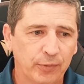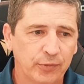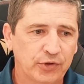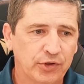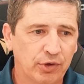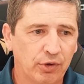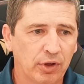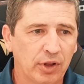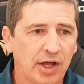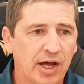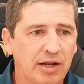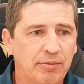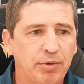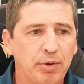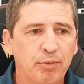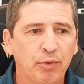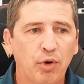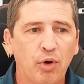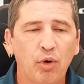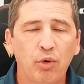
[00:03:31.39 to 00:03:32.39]
so a lot of
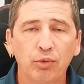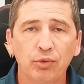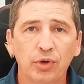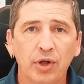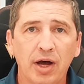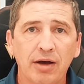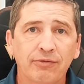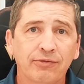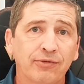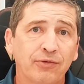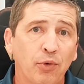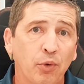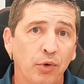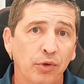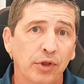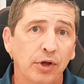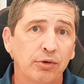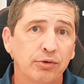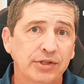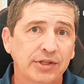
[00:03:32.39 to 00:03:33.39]
people are holding off for
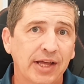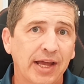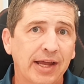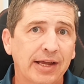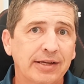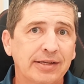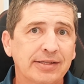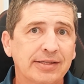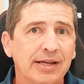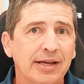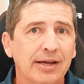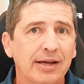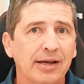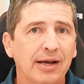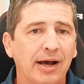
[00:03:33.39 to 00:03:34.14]
those things,